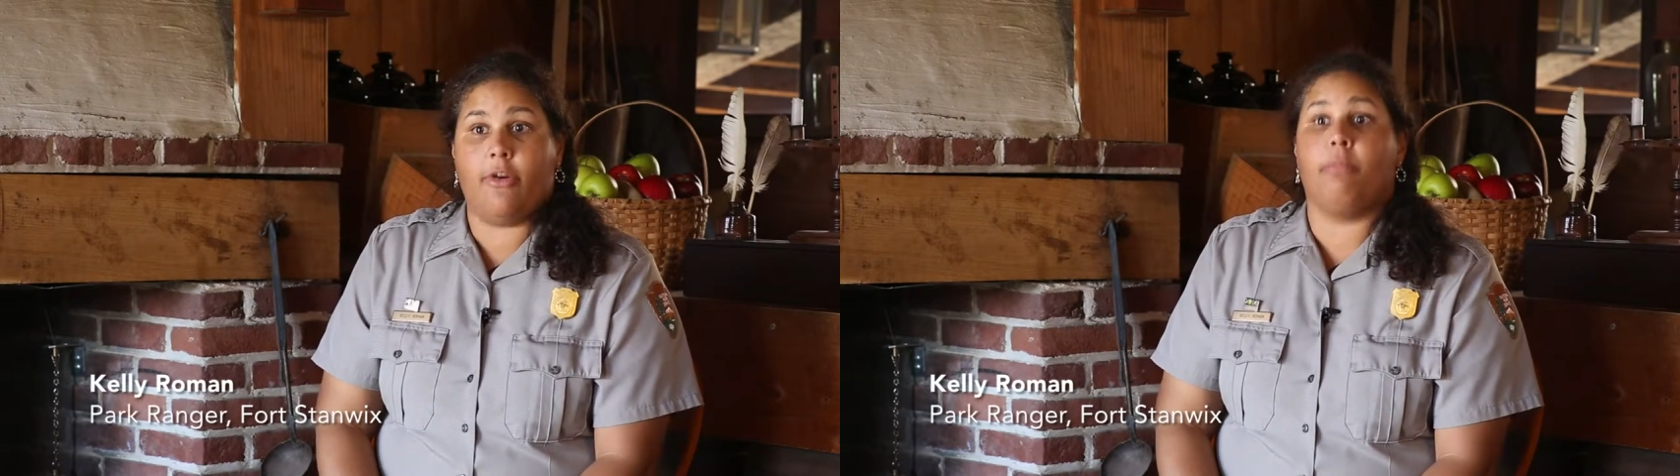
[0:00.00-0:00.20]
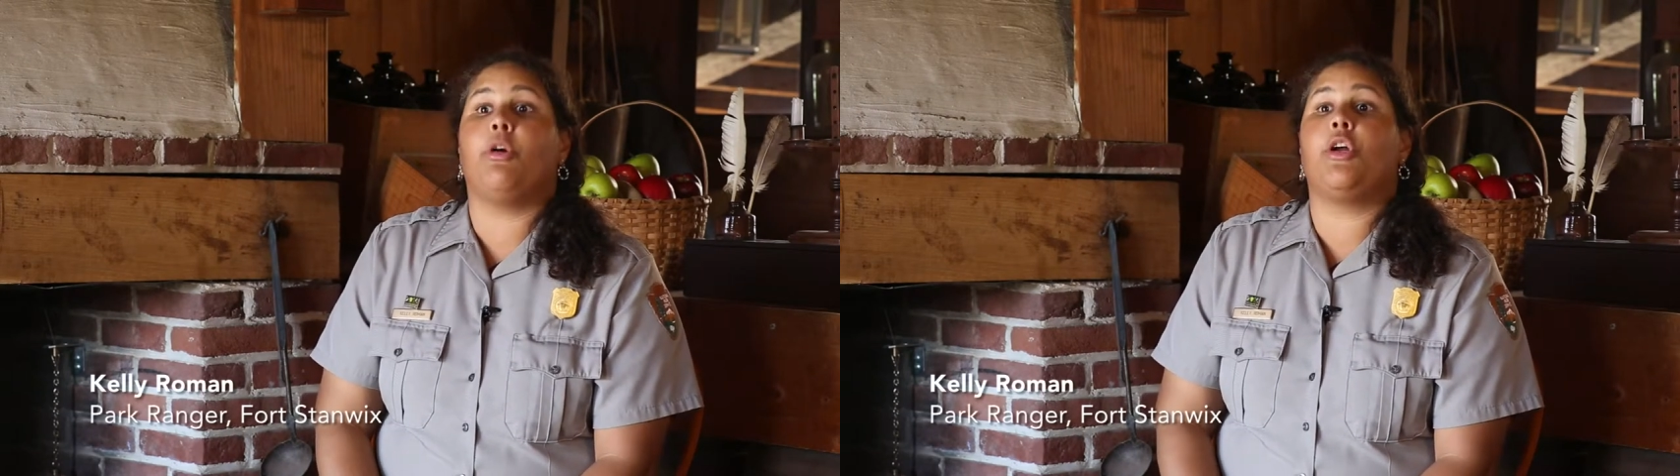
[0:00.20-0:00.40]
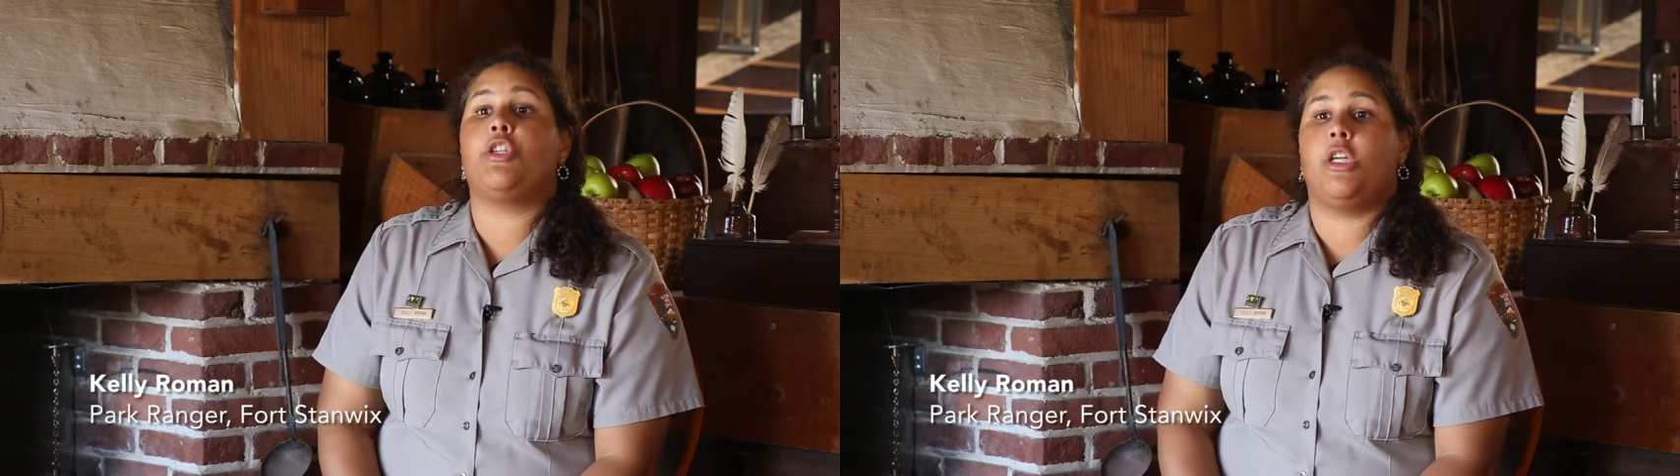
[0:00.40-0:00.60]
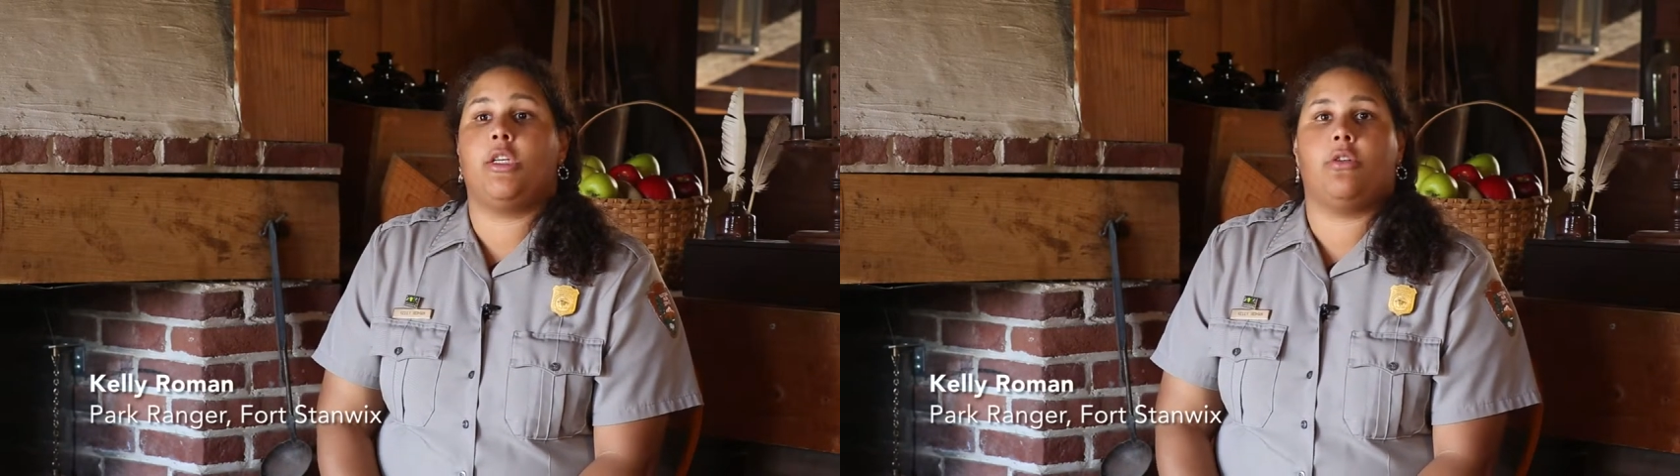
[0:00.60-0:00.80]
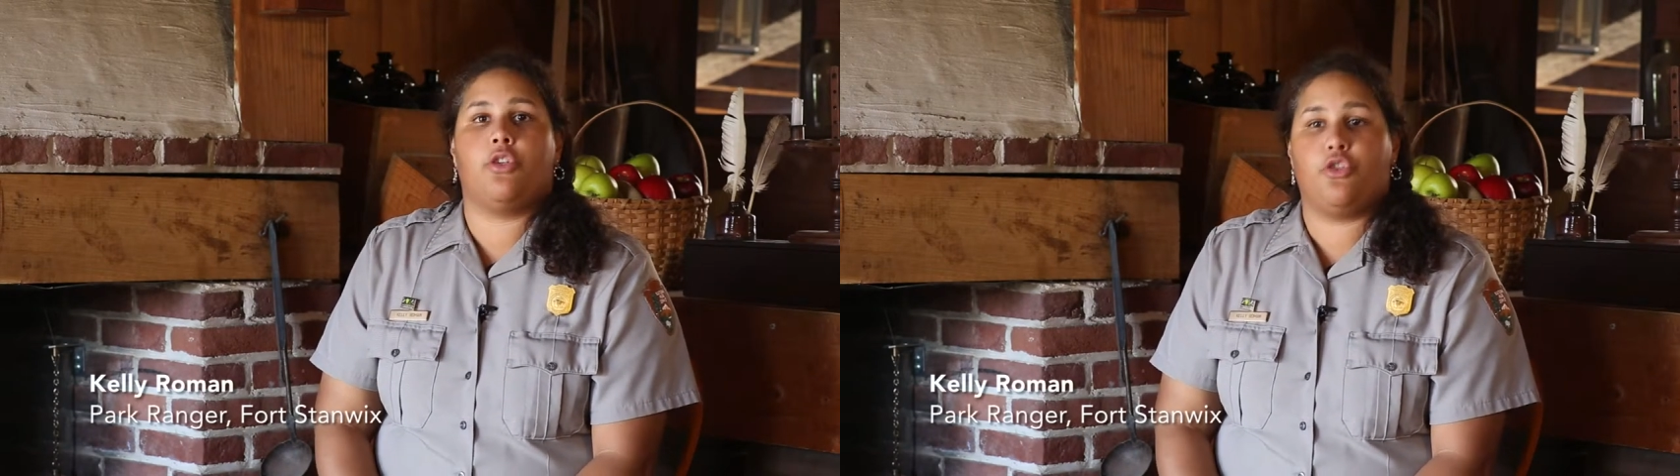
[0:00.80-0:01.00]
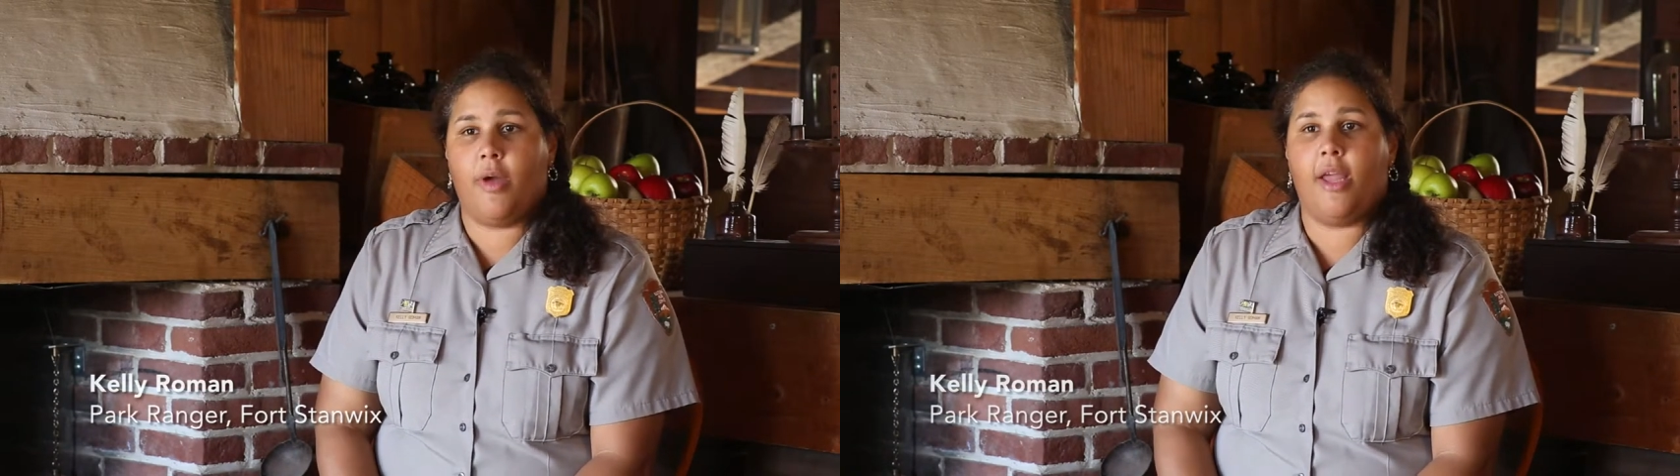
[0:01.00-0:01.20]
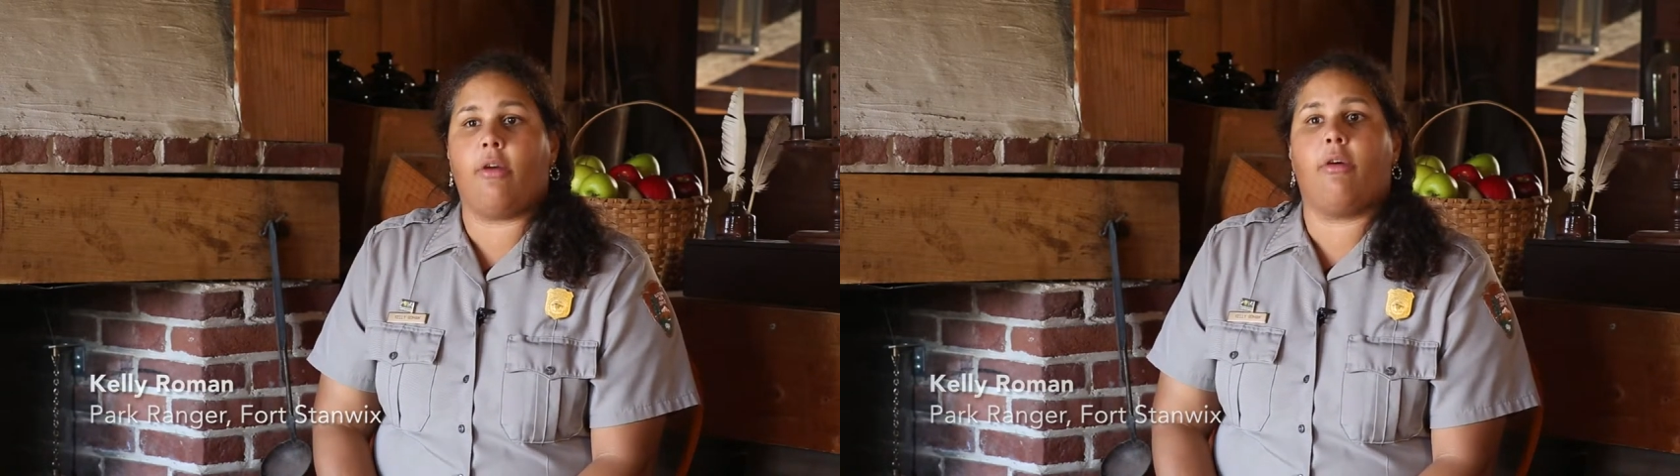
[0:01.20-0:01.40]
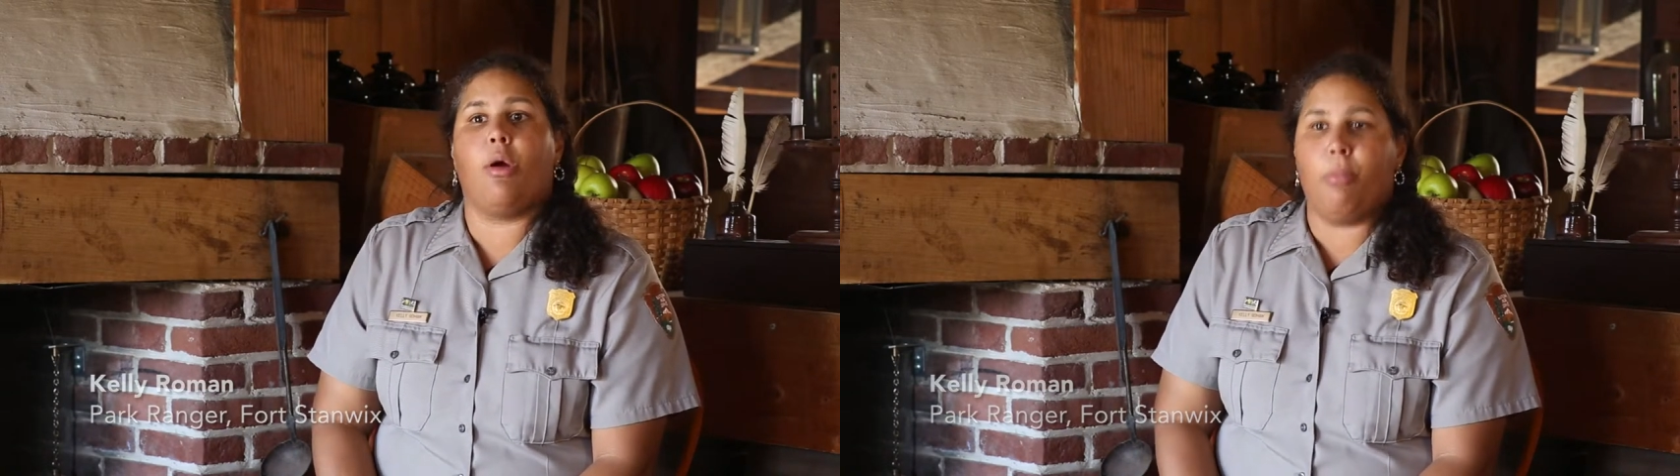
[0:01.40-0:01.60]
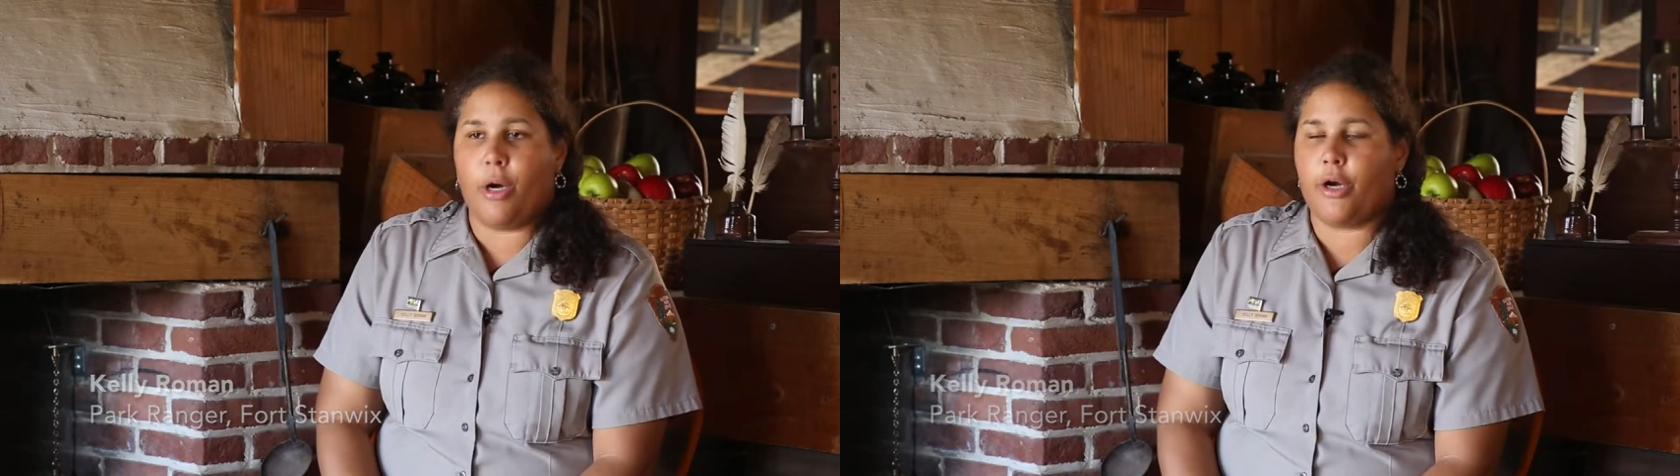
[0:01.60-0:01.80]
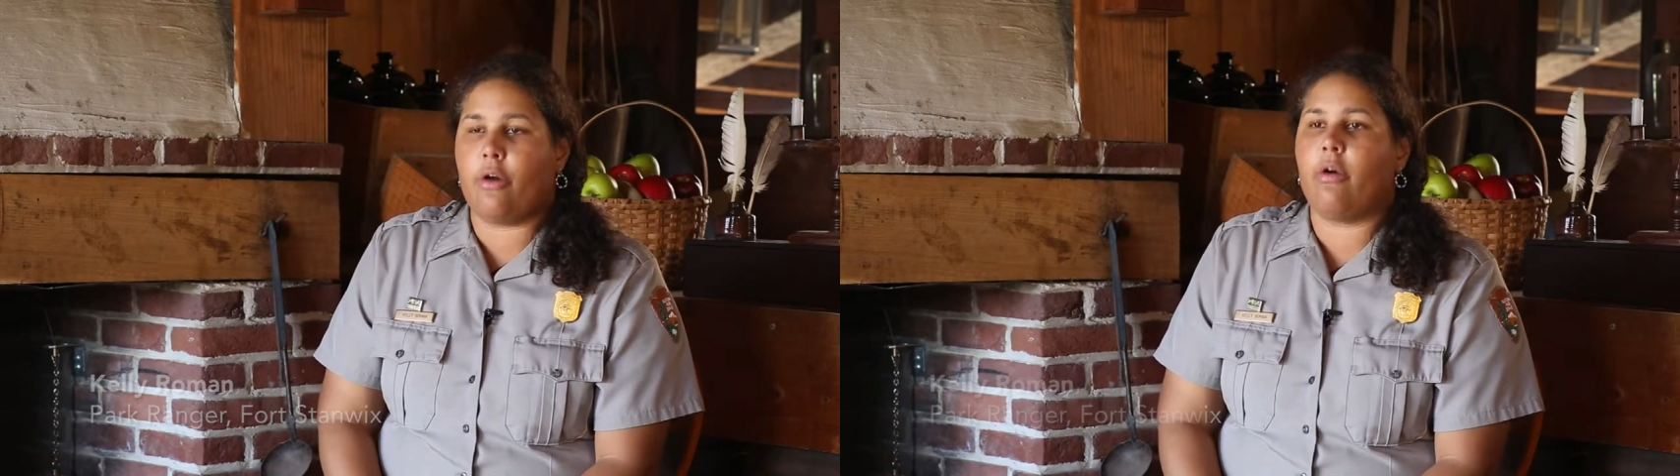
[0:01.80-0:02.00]
for merchant or trader or
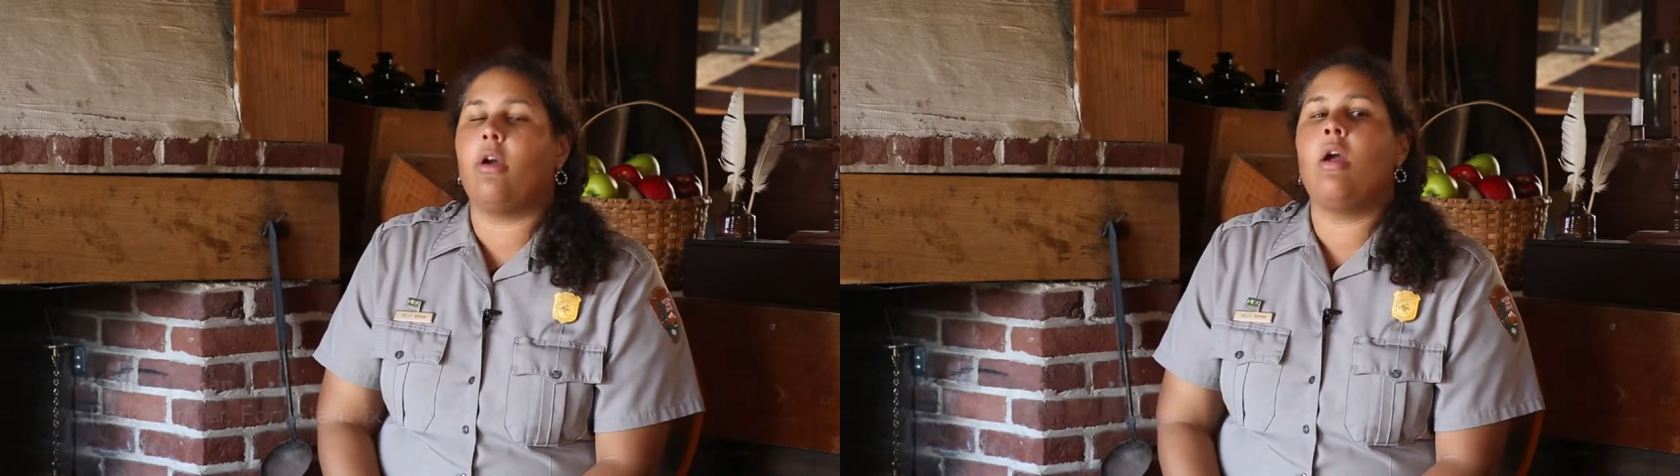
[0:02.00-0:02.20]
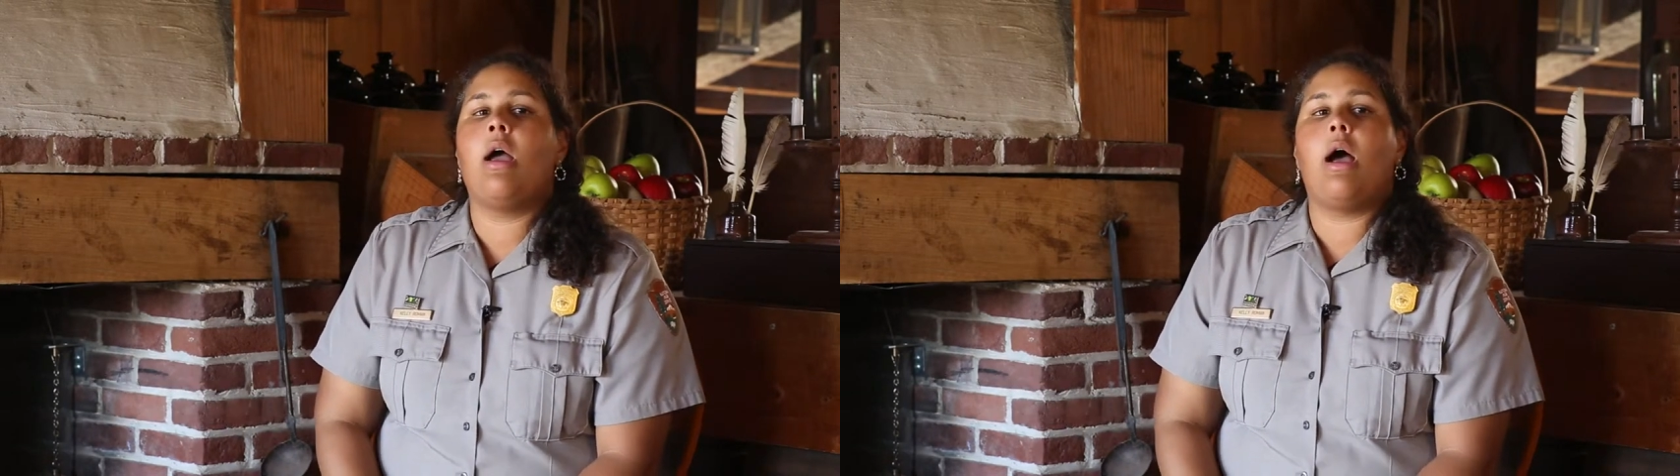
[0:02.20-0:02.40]
barterer.